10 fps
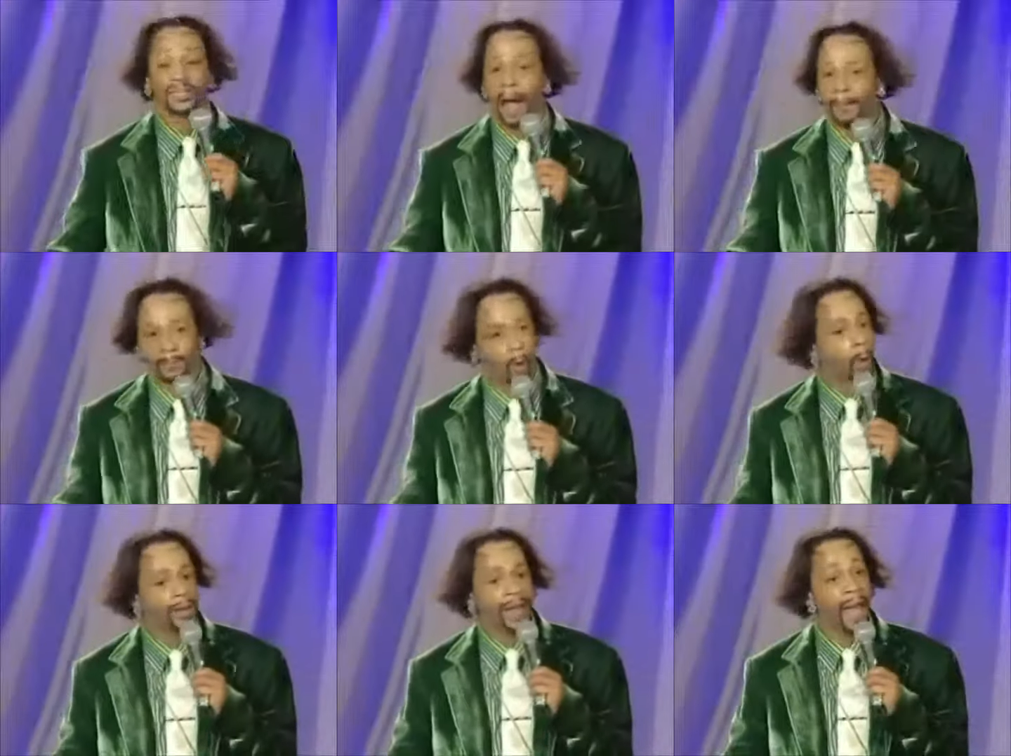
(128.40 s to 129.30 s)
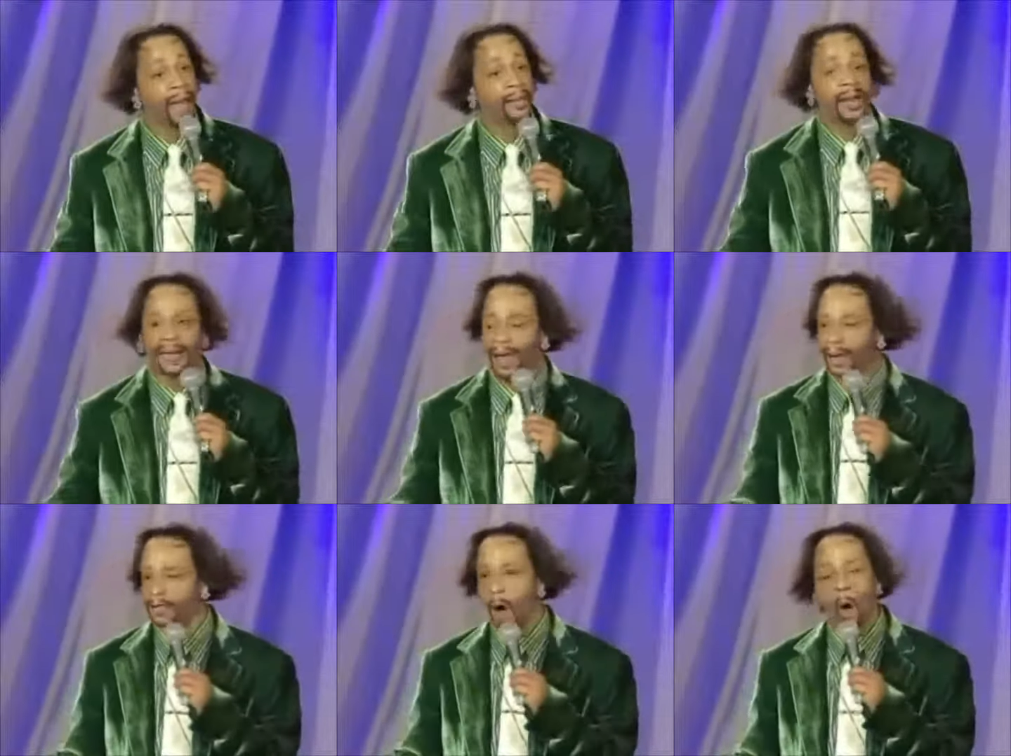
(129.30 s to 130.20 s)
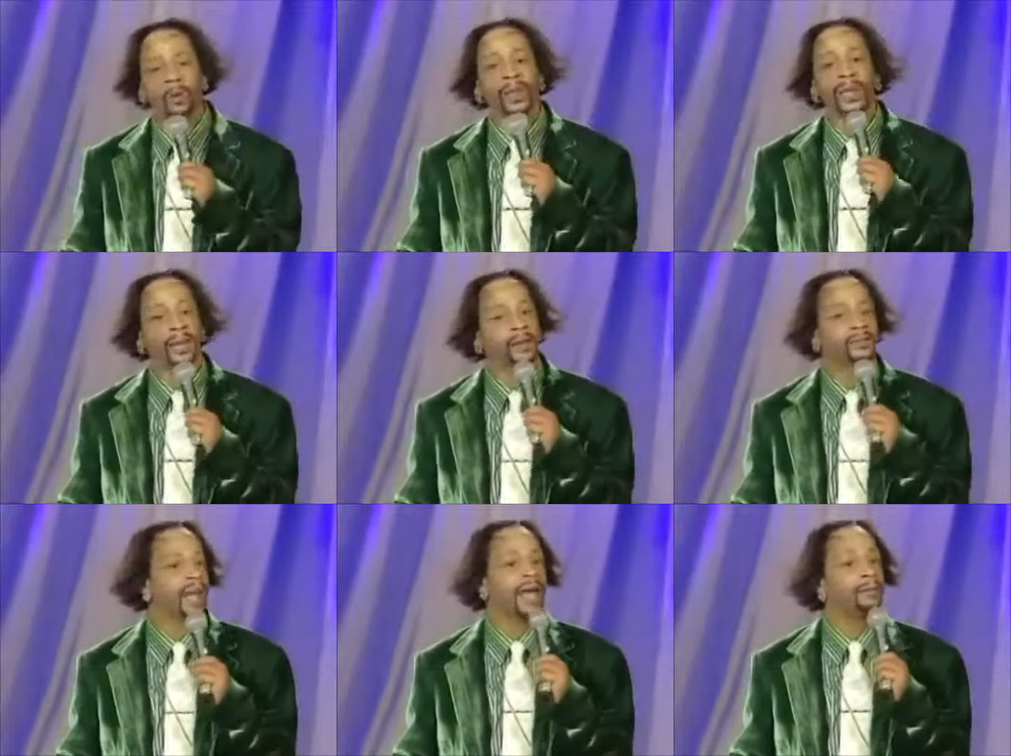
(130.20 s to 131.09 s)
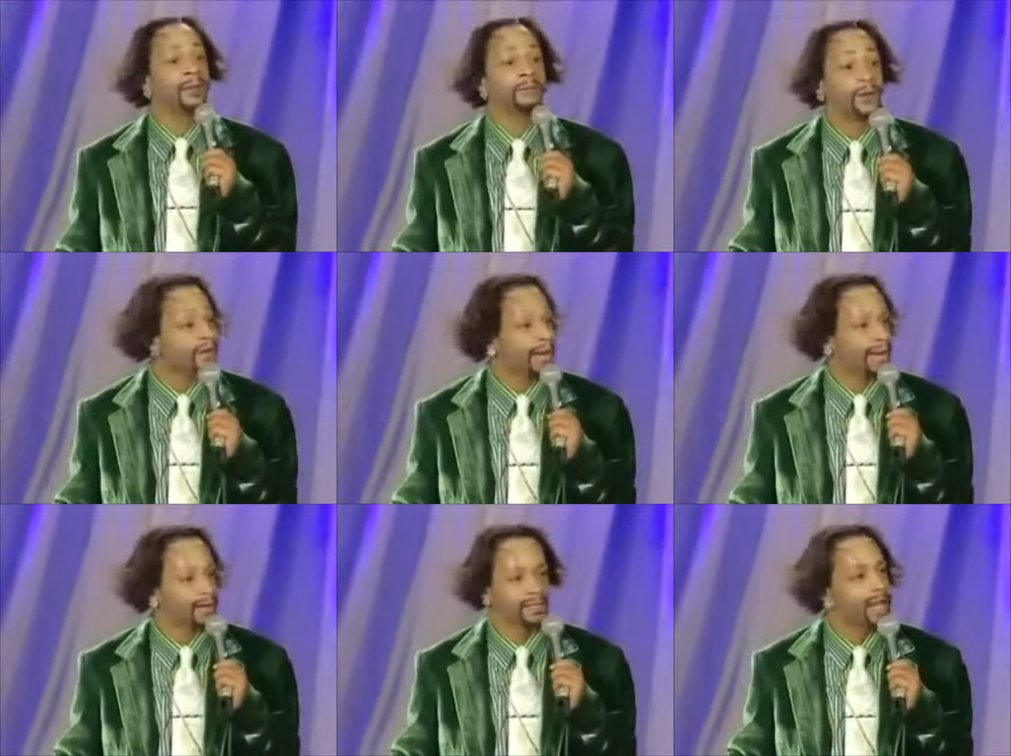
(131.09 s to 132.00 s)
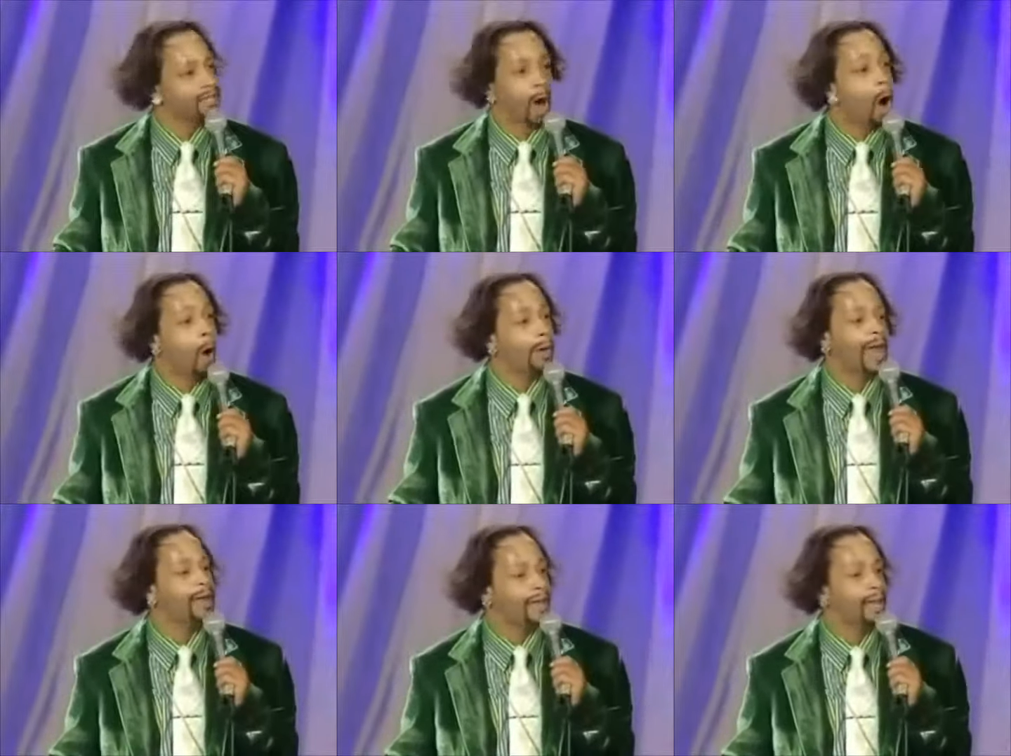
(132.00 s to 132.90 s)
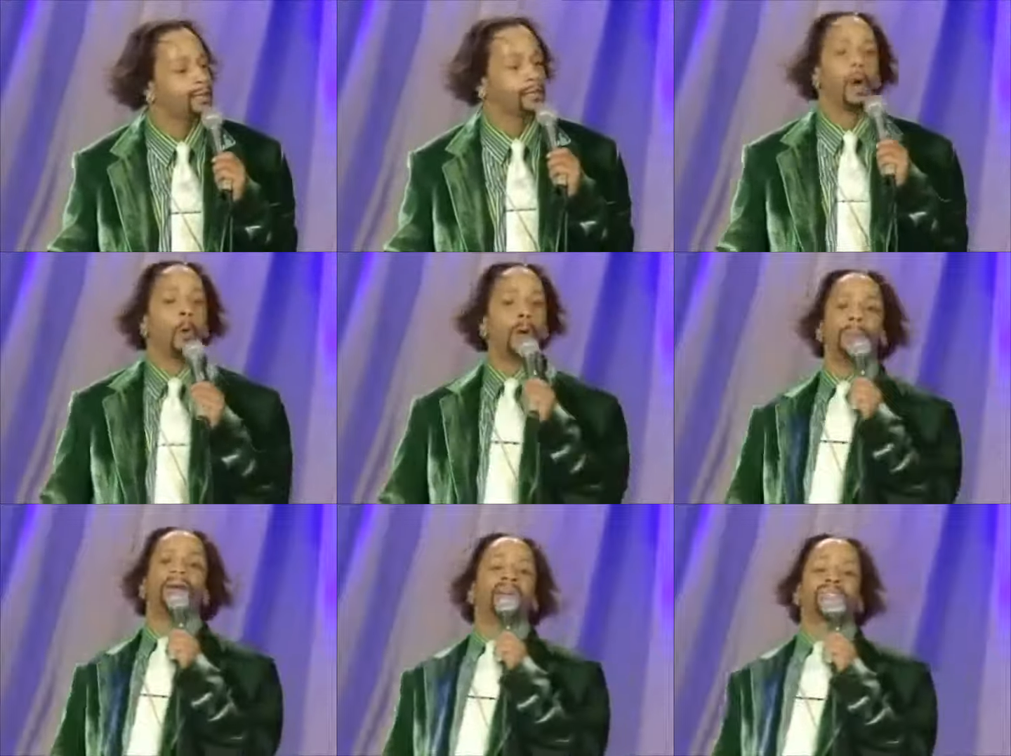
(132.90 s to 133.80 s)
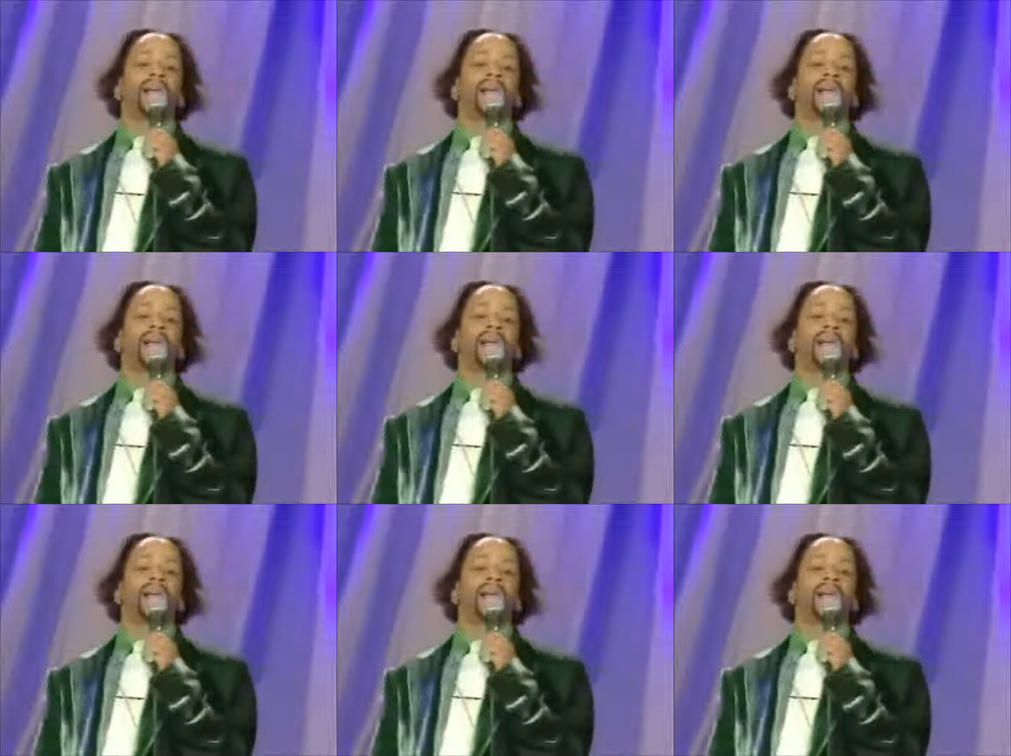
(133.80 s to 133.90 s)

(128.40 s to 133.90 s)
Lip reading: stop doing that. That is only entertainment for niggas. That's all that is. We be